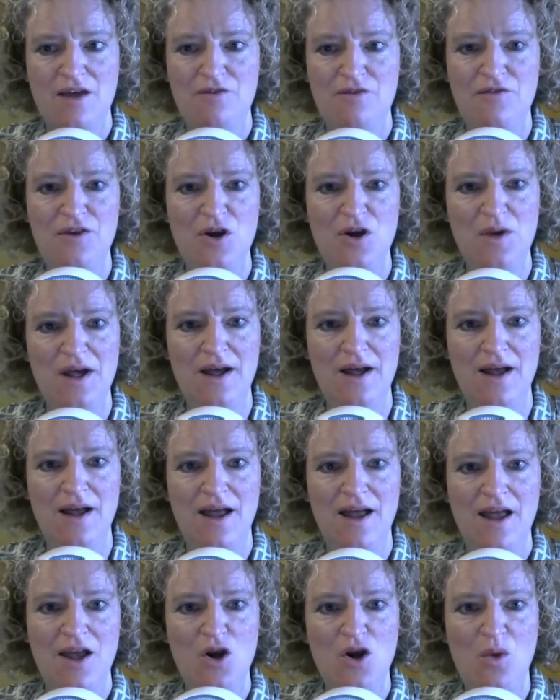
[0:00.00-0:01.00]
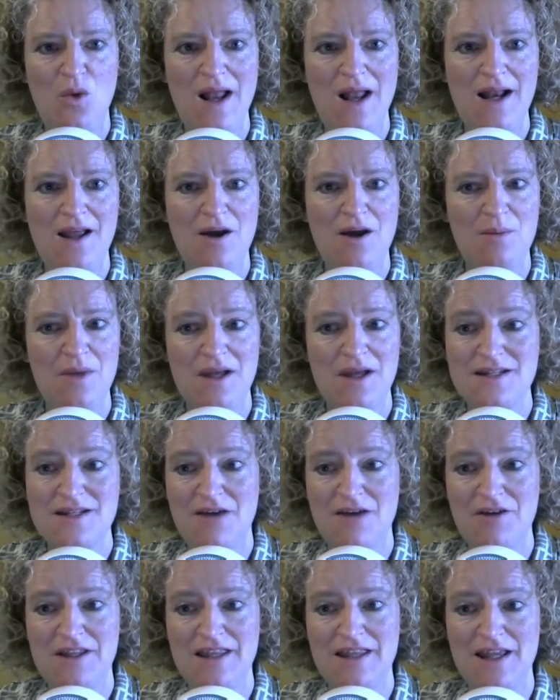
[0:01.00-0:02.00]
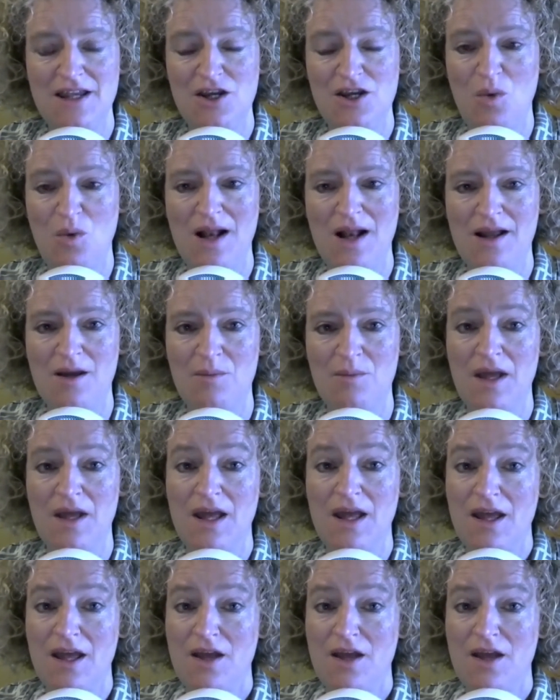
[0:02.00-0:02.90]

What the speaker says: Fiona, you're welcome. Dorothy, you're welcome.